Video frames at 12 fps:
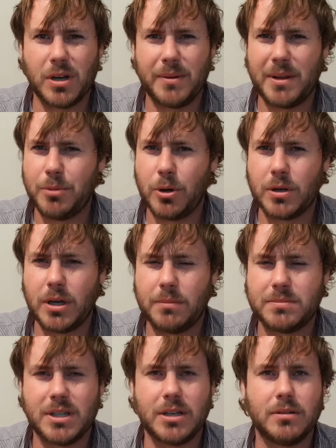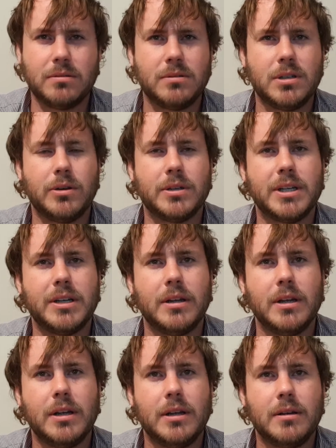up. Are they broken up? Don't know. No idea.
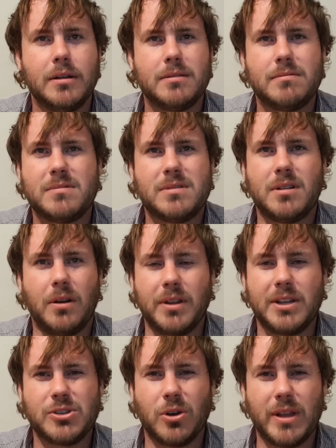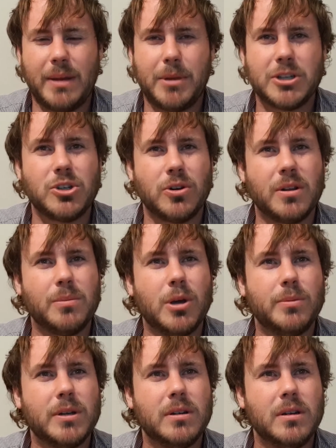Don't think he's got that much on at the
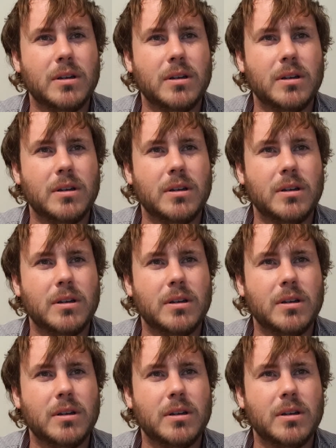moment.